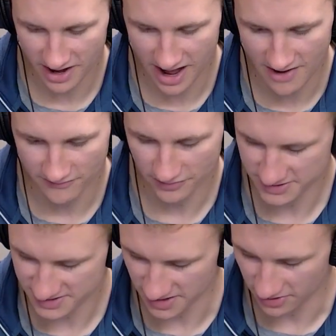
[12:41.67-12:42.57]
if every
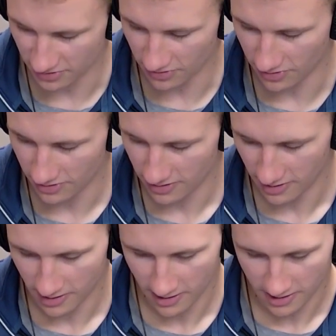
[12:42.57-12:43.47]
single
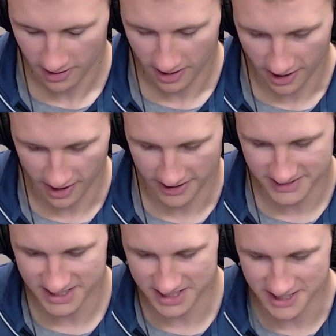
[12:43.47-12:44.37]

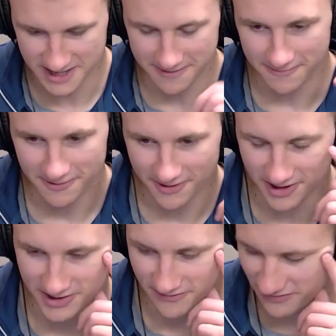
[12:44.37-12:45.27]
team
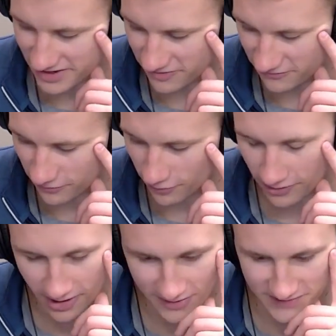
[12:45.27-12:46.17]
in the Final
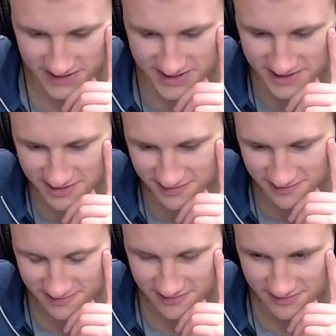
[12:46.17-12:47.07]
Four of this
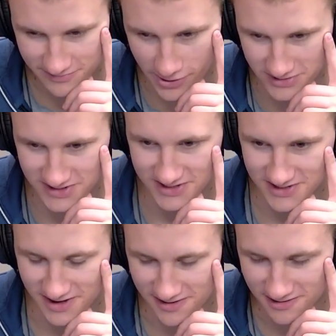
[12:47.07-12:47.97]

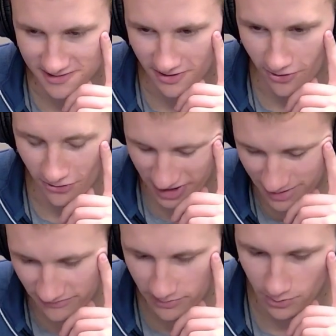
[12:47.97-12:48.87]
postseason all
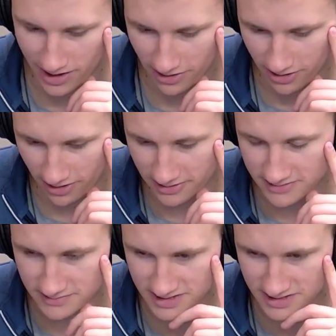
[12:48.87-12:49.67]
came from the wild card